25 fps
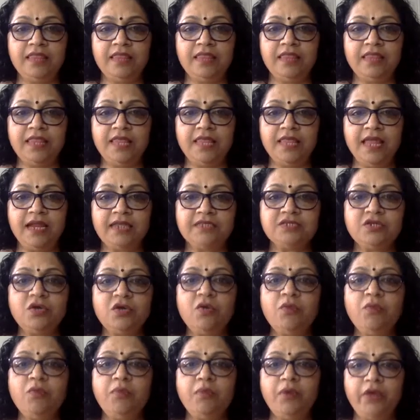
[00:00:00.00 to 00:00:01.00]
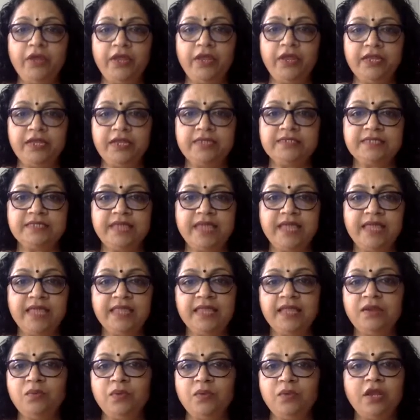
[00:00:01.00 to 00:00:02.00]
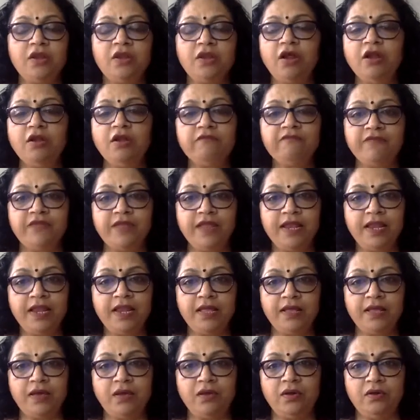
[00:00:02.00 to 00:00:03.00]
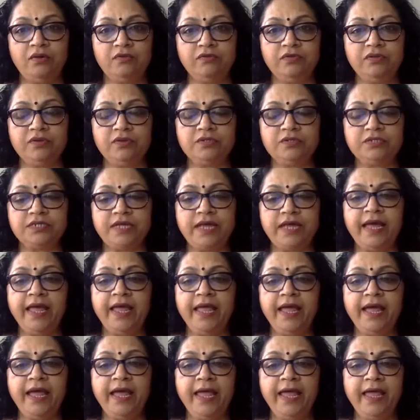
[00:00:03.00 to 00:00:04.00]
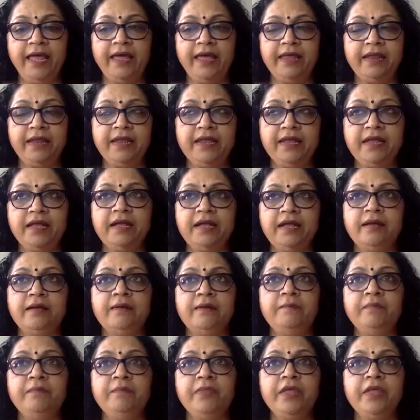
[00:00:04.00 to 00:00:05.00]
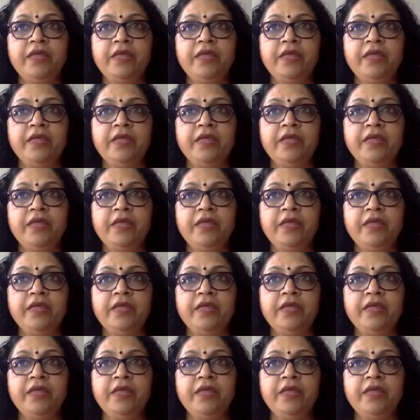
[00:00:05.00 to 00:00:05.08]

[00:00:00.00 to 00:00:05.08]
there is no point in saying that we are not feeling all of those. I had uh,